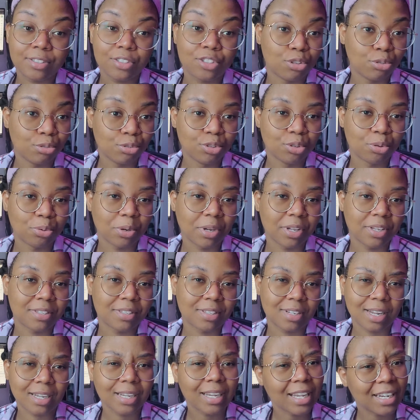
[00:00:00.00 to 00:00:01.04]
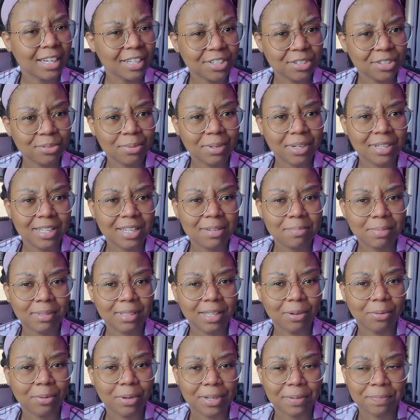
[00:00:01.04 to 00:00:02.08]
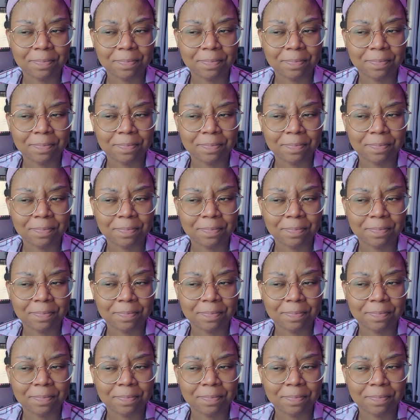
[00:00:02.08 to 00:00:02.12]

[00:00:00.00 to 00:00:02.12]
2 twists and I kind of just want to keep it that way.